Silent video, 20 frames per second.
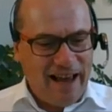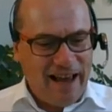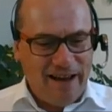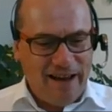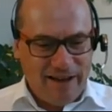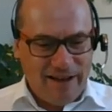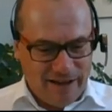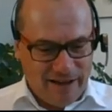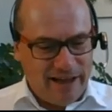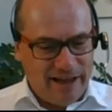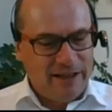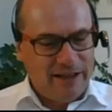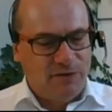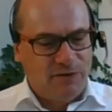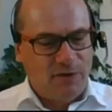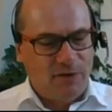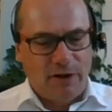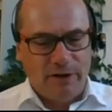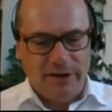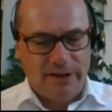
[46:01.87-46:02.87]
Okay. It's okay.
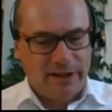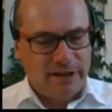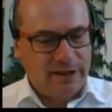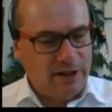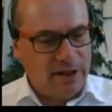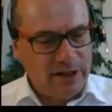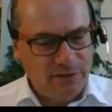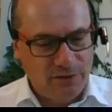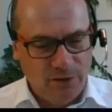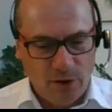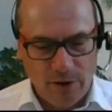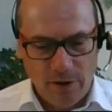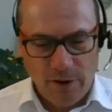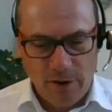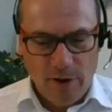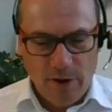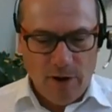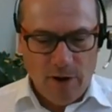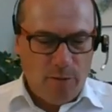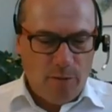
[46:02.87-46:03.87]
Very successful,
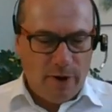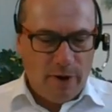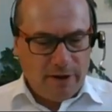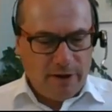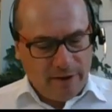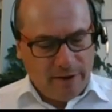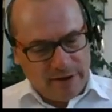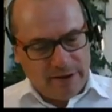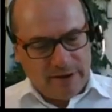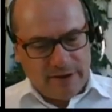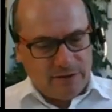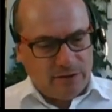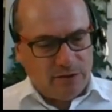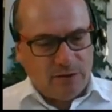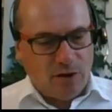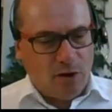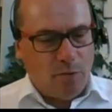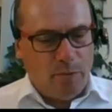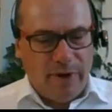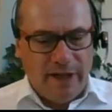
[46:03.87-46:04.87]
but it's
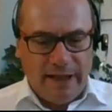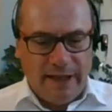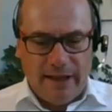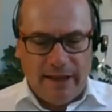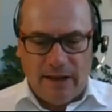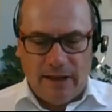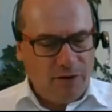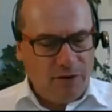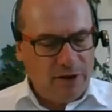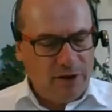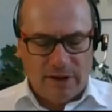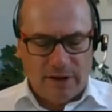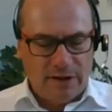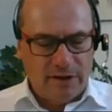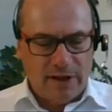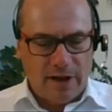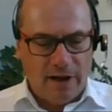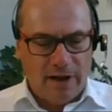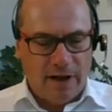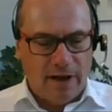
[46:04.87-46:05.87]
completely different.
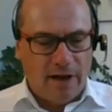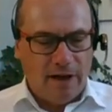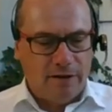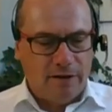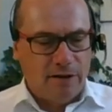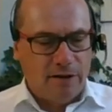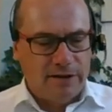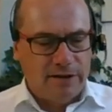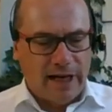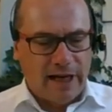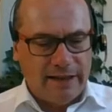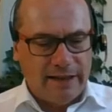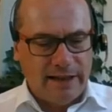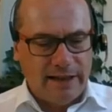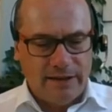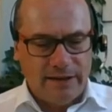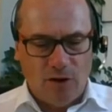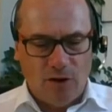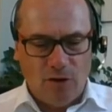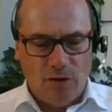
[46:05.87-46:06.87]
Zeiss
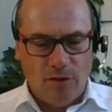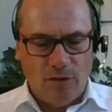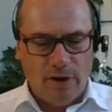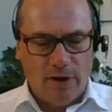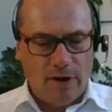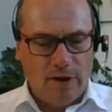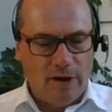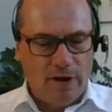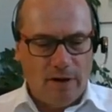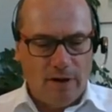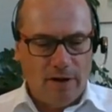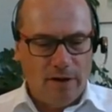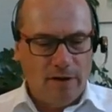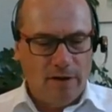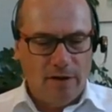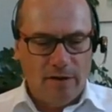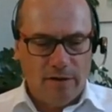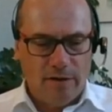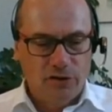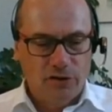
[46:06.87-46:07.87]
has no
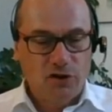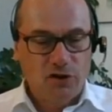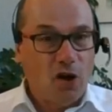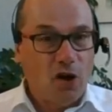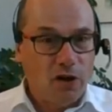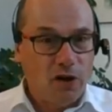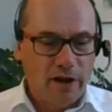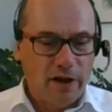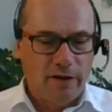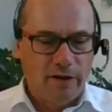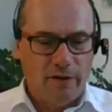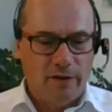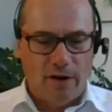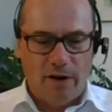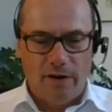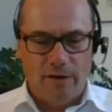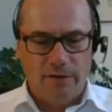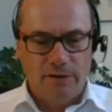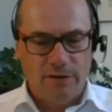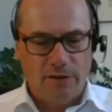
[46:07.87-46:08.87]
stock
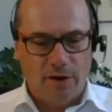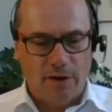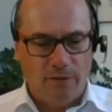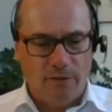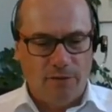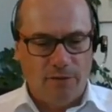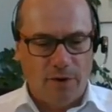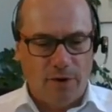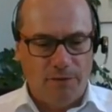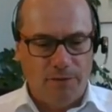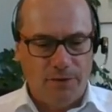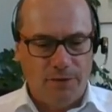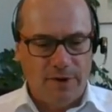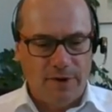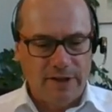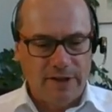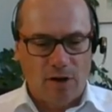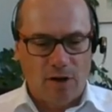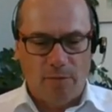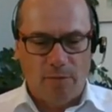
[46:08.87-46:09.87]
of
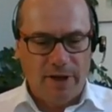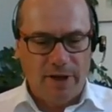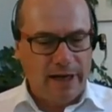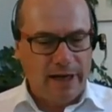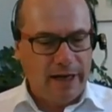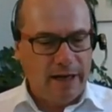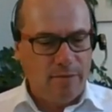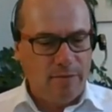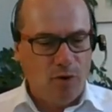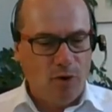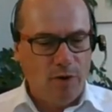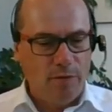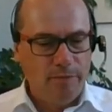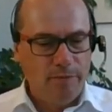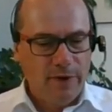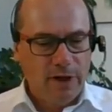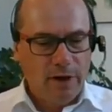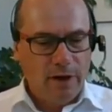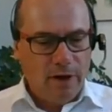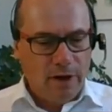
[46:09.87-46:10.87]
this company anymore.
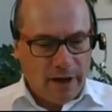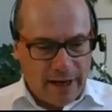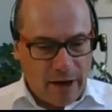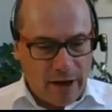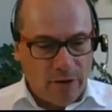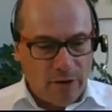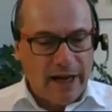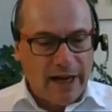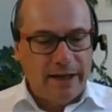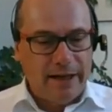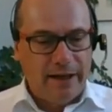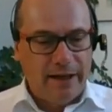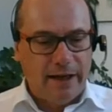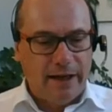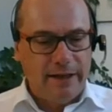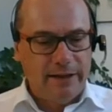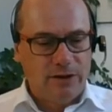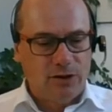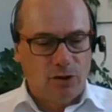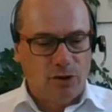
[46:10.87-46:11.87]
Geodetic
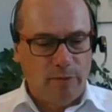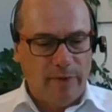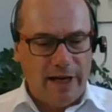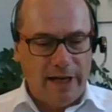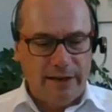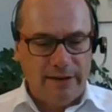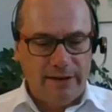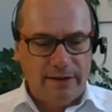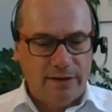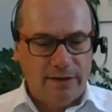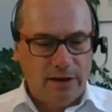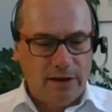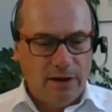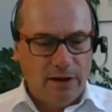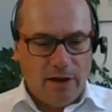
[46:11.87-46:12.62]
instruments.